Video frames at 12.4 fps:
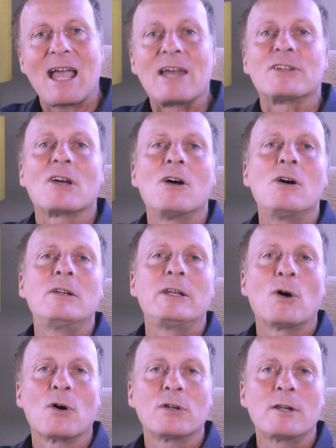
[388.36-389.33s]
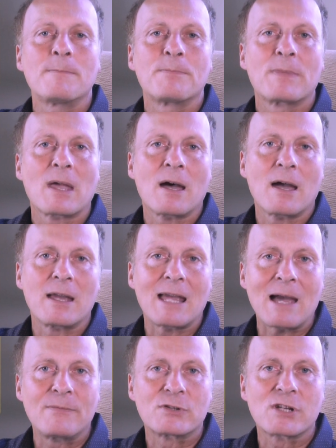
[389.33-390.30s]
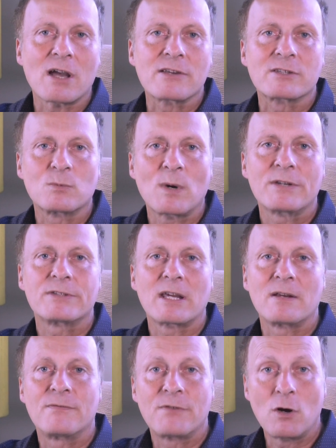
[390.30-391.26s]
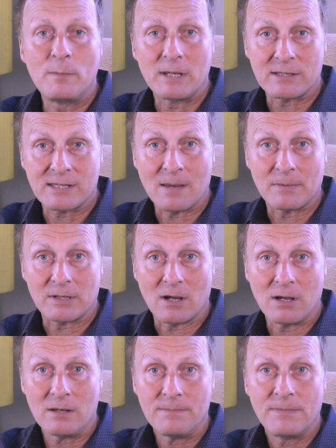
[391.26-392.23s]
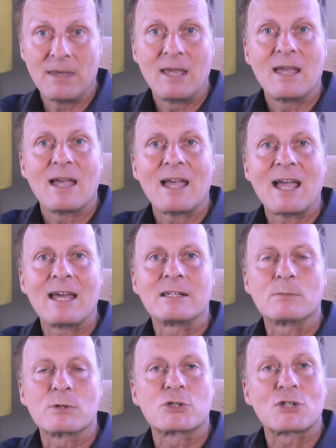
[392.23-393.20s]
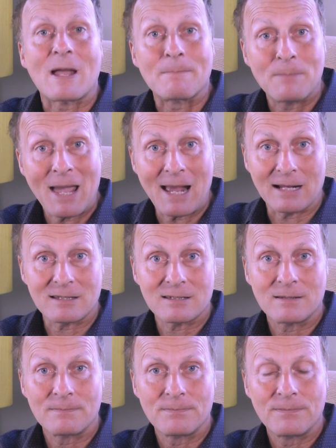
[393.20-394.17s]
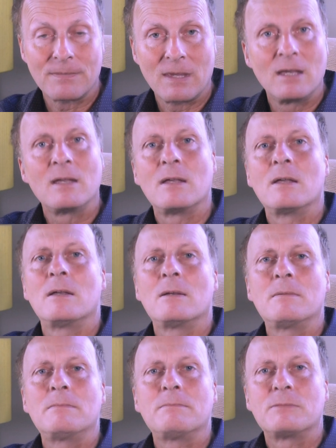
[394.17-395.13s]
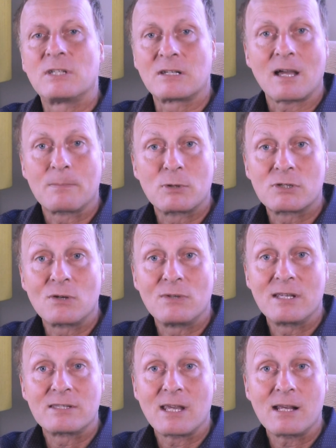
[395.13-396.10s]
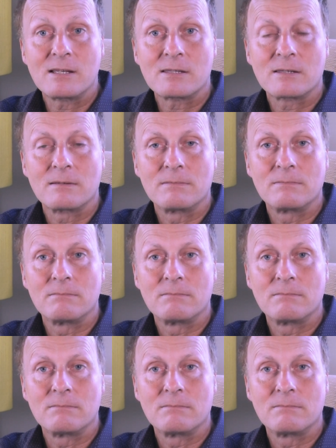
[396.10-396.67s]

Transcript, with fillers: And early on, I advertised a one day phobia seminar and it was jam packed. Did I pursue these things?